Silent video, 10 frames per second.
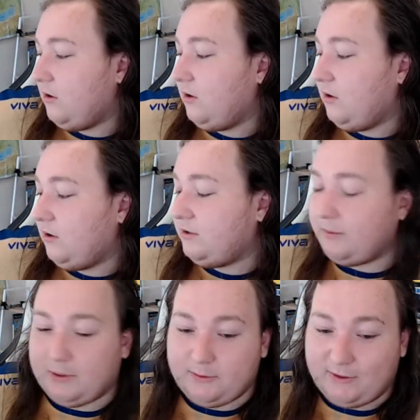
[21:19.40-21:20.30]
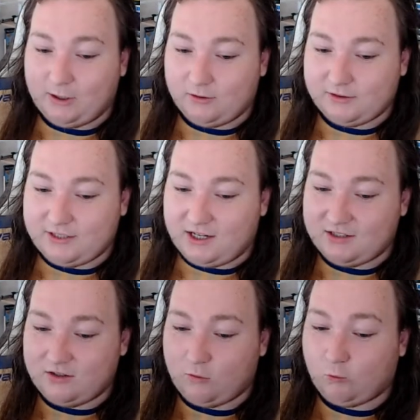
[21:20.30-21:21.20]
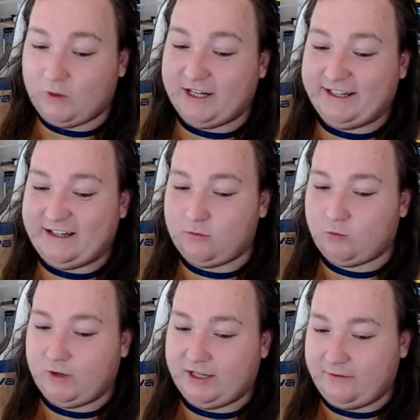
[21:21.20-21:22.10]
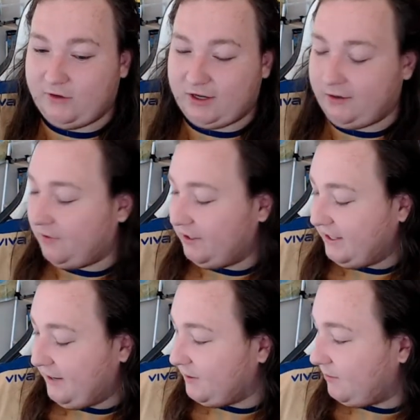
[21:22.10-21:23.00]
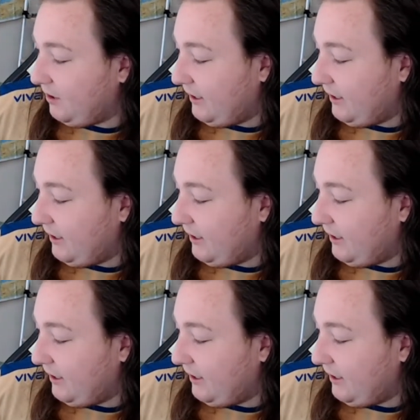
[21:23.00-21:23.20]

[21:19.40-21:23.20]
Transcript: WWE All Stars, really fucking fun game to play.